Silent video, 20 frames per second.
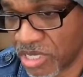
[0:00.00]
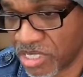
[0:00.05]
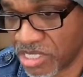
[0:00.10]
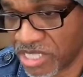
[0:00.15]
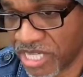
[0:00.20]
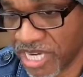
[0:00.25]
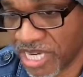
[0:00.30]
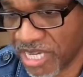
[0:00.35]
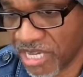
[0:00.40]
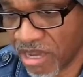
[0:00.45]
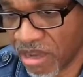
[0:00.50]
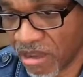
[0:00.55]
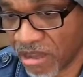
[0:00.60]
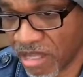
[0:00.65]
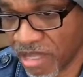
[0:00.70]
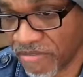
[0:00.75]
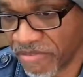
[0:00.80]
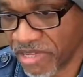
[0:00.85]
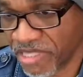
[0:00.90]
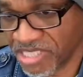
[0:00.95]
Checking all
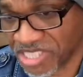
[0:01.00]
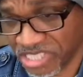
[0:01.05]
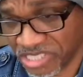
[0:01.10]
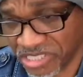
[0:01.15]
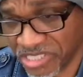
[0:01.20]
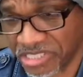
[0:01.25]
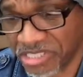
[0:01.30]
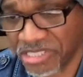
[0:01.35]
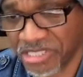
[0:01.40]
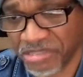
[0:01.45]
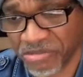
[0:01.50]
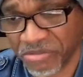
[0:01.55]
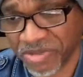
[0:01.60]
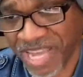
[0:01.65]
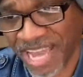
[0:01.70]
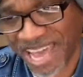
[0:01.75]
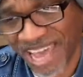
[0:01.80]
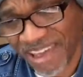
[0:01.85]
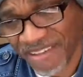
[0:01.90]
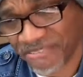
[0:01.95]
of it. Shh, we
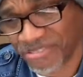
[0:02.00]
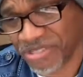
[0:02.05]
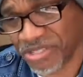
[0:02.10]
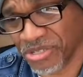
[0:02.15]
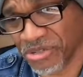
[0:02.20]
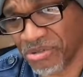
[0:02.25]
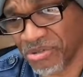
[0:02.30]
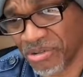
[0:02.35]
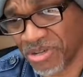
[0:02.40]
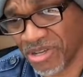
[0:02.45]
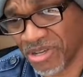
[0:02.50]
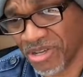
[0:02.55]
have to.